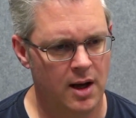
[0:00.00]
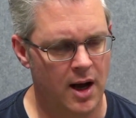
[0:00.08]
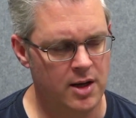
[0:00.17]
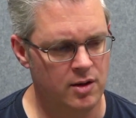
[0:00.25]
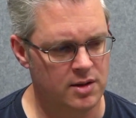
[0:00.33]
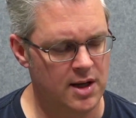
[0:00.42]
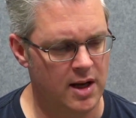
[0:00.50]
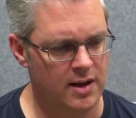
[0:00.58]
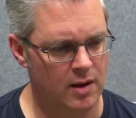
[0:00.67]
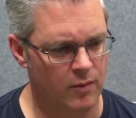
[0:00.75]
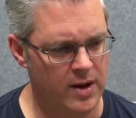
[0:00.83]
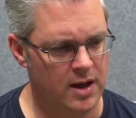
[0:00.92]
and you're saying
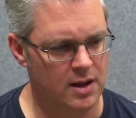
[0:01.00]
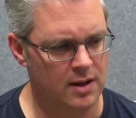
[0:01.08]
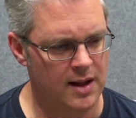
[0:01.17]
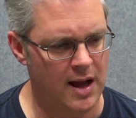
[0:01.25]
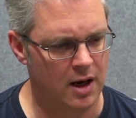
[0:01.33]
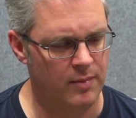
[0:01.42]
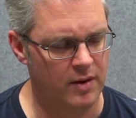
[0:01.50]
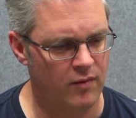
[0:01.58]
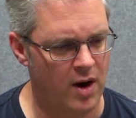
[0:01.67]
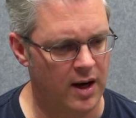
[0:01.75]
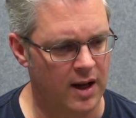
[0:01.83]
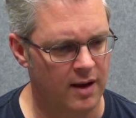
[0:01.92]
that that can be
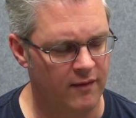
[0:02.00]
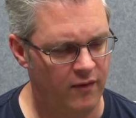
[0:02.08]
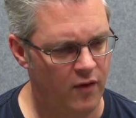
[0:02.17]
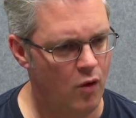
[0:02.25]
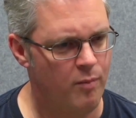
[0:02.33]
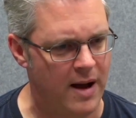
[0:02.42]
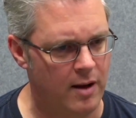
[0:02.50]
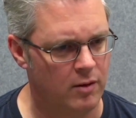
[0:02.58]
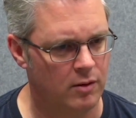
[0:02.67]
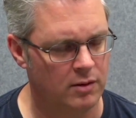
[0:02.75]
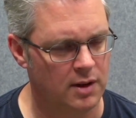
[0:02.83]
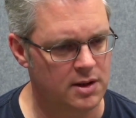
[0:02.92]
running at full pelt
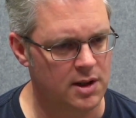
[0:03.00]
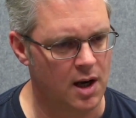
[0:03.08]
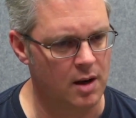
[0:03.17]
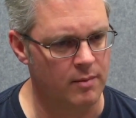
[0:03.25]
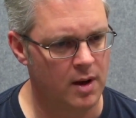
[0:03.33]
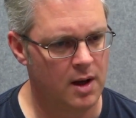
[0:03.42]
all the time